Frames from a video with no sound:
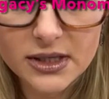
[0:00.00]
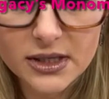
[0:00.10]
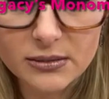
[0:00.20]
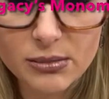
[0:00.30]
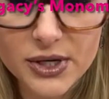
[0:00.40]

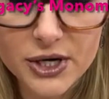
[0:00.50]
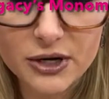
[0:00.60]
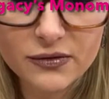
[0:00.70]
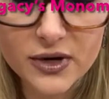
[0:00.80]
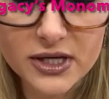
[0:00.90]

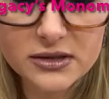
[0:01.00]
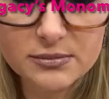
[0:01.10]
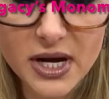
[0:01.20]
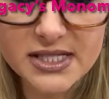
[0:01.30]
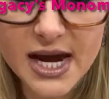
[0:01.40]
maneuver it
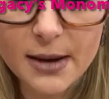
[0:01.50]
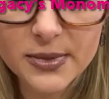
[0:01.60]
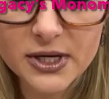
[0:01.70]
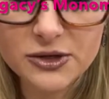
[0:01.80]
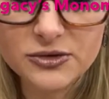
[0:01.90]
by
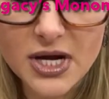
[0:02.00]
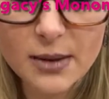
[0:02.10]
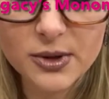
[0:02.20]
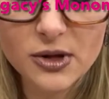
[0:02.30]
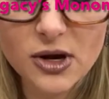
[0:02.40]
tapping. You
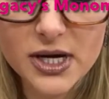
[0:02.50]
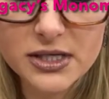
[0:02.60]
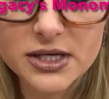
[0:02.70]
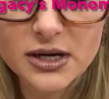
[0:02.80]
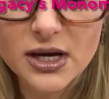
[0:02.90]
tap a
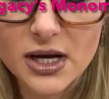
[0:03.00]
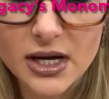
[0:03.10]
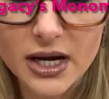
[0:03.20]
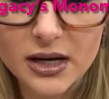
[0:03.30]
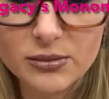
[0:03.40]
lot
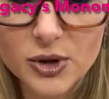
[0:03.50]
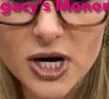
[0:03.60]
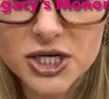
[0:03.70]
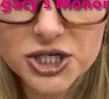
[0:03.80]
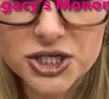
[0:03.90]
and
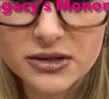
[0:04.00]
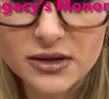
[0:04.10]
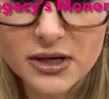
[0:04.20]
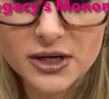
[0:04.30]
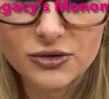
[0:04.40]
brush.
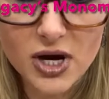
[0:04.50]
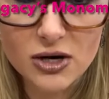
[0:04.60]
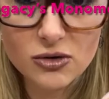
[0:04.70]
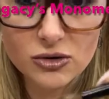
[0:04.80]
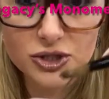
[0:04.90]
You kind
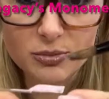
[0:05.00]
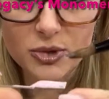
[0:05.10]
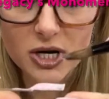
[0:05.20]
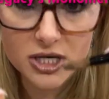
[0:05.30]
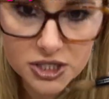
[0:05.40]
of hold your
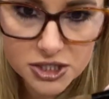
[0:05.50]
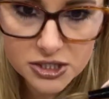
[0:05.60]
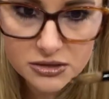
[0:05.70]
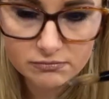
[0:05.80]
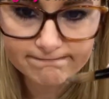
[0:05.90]

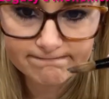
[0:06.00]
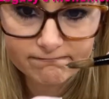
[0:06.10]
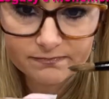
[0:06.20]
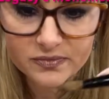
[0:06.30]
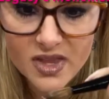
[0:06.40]
brush
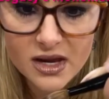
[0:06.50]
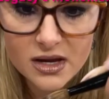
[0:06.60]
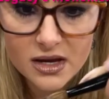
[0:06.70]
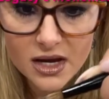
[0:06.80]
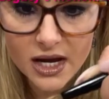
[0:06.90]

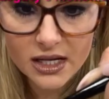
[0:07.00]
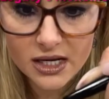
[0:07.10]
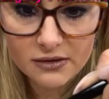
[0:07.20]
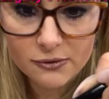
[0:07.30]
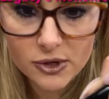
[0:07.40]
at
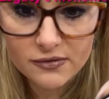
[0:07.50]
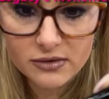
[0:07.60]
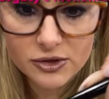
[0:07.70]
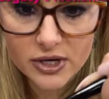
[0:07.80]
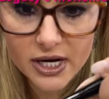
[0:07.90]
like a
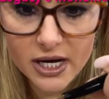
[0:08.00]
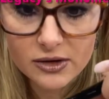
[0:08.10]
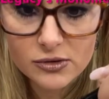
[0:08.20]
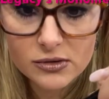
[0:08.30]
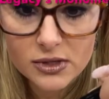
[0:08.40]
45-degree
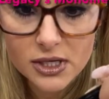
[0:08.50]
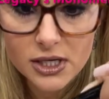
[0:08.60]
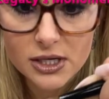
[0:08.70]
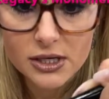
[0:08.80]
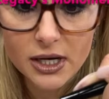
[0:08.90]
angle,
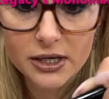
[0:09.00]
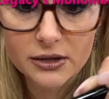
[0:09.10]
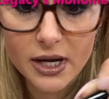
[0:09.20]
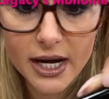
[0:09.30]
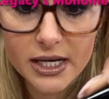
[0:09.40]

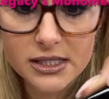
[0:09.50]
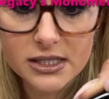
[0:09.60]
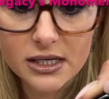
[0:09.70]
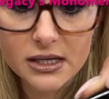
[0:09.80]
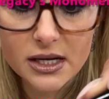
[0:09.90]

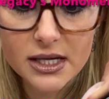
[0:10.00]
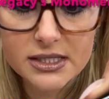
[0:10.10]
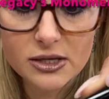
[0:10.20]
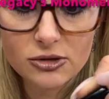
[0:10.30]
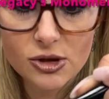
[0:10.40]
and
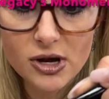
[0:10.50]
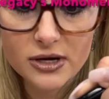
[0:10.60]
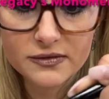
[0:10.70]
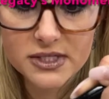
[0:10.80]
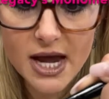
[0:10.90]
it's a lot
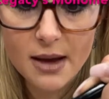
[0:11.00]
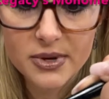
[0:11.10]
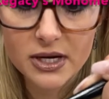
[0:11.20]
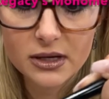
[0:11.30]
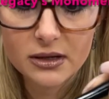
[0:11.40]
of
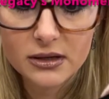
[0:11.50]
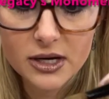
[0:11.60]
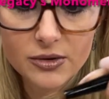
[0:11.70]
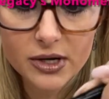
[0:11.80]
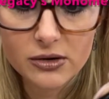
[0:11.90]
tapping
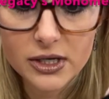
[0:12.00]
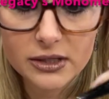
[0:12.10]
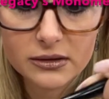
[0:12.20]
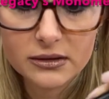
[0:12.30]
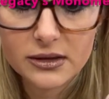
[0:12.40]
going
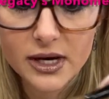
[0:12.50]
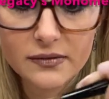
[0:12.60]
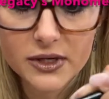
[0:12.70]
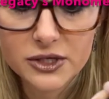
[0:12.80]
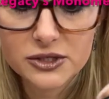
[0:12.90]
on.
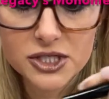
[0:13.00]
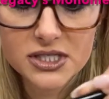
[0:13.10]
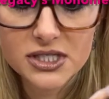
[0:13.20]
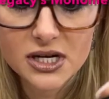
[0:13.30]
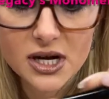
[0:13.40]
And then you
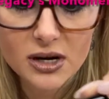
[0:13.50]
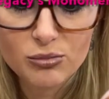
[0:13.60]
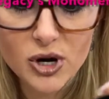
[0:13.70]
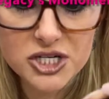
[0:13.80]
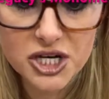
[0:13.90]
just
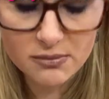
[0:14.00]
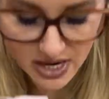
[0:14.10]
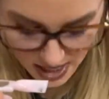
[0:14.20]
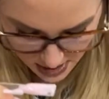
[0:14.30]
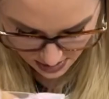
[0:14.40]
brush it
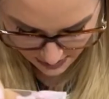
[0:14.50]
back,